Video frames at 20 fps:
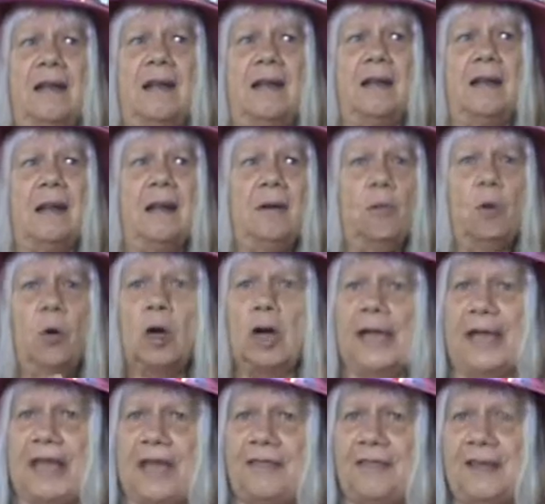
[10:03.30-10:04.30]
the
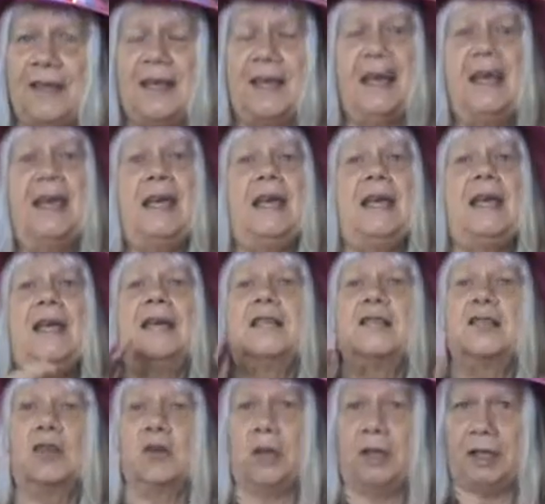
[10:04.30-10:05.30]
work ethic. He
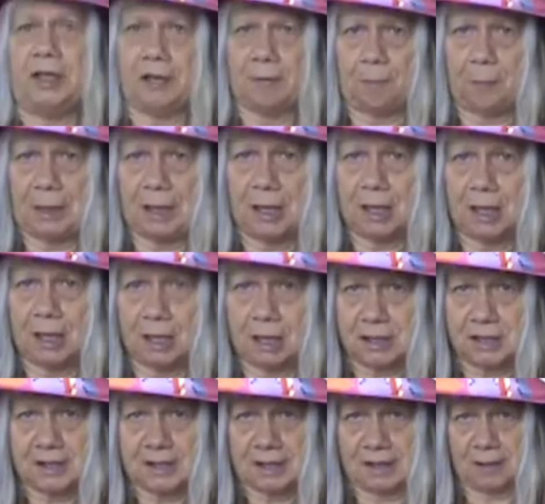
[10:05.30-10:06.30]
is going to be a
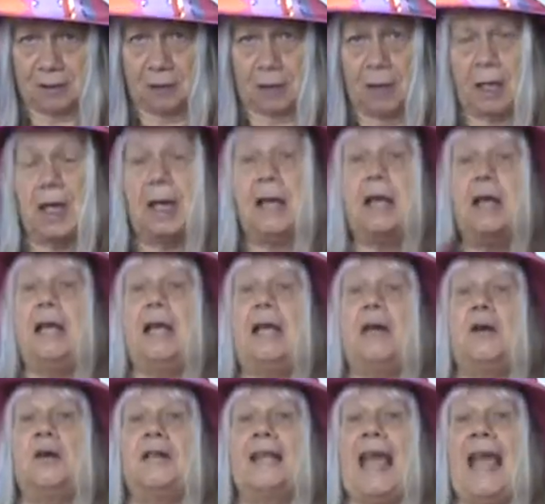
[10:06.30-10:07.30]
good singer, a good
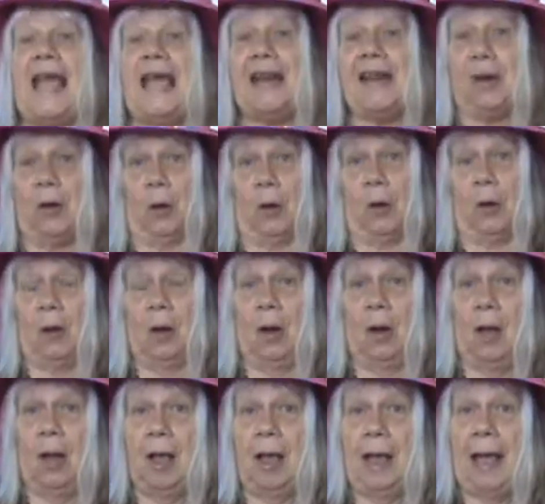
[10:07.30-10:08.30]
entertainer.
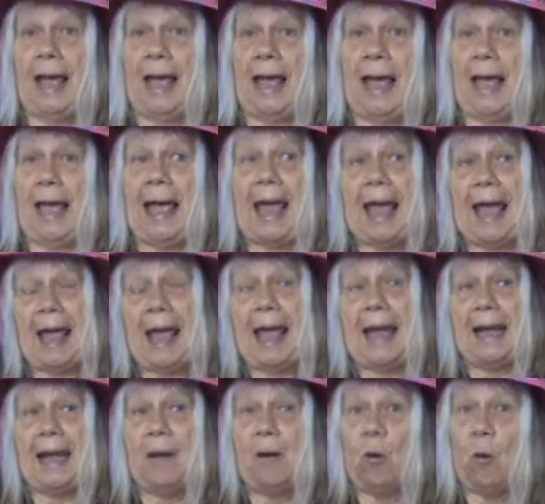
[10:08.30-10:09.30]

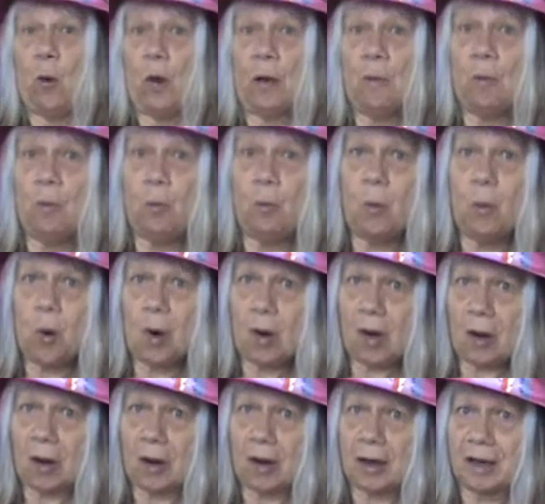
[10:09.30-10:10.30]
And what
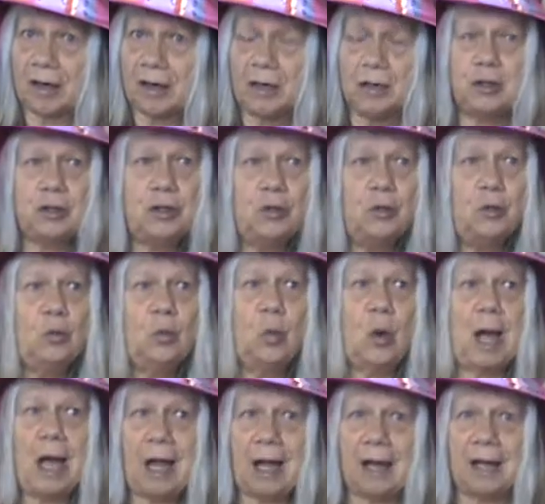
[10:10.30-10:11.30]
more could you
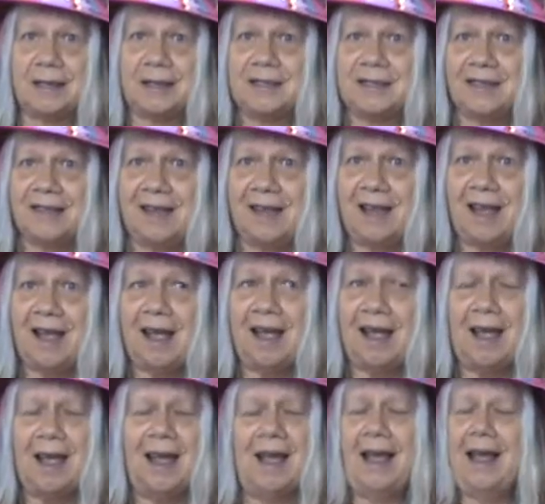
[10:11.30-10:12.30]
want?
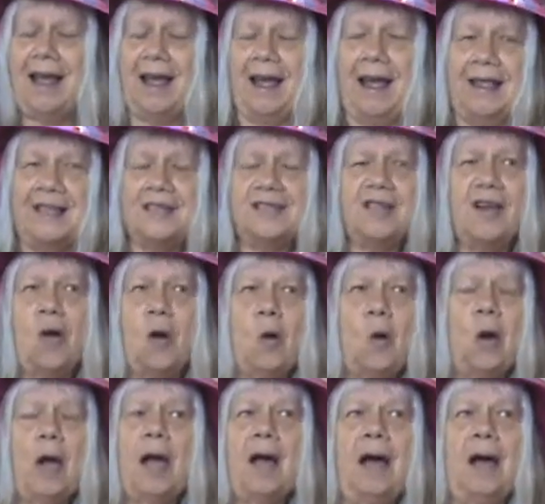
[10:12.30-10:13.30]

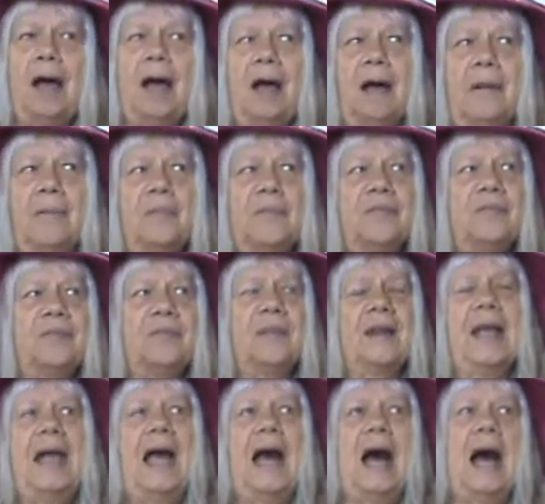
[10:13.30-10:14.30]
So
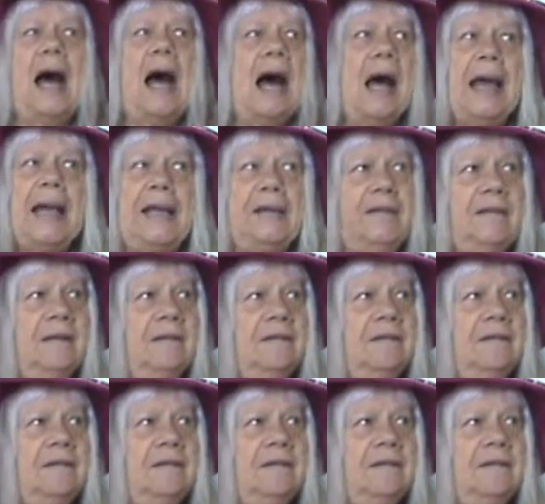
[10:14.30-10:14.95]
I